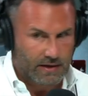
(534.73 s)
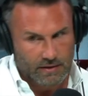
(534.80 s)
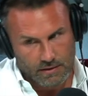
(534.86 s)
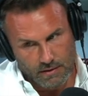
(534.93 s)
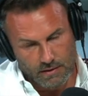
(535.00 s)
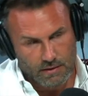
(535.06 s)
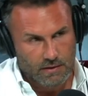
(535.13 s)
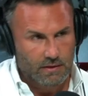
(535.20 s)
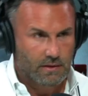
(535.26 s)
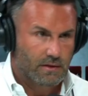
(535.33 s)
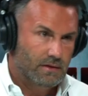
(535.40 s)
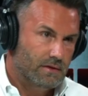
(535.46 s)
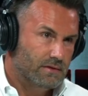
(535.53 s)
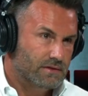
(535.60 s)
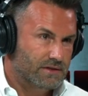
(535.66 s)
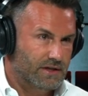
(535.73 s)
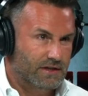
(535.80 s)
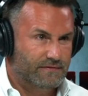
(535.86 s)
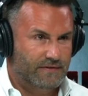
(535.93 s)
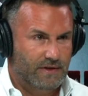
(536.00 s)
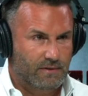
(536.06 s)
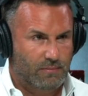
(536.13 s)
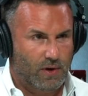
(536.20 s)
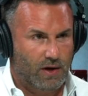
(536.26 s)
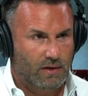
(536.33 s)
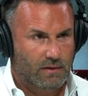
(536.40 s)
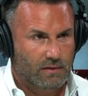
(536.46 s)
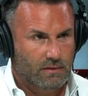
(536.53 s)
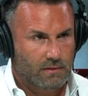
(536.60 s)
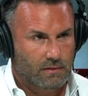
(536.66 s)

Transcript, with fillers: of six feet apart?